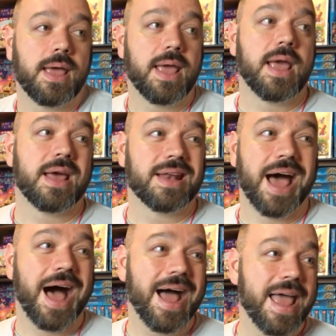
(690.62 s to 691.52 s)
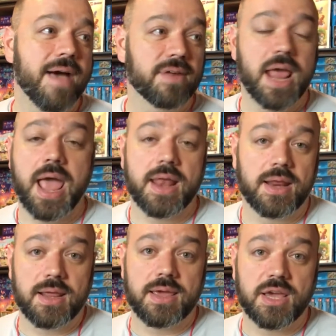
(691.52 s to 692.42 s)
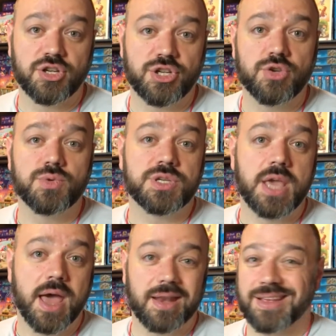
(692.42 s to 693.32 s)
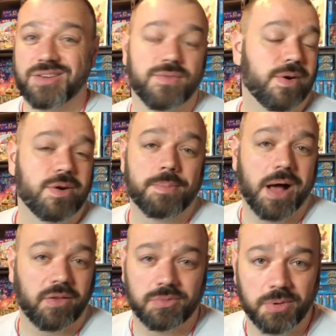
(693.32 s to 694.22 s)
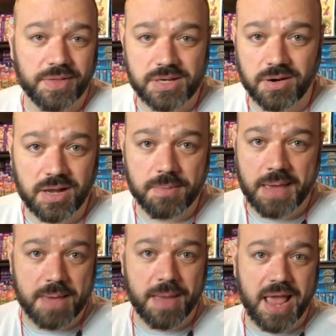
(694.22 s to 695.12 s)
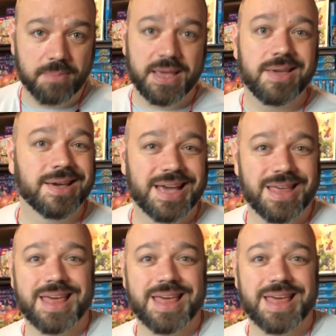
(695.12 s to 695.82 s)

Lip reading: And I haven't had any issues yet. It's very possible that Target may ban me.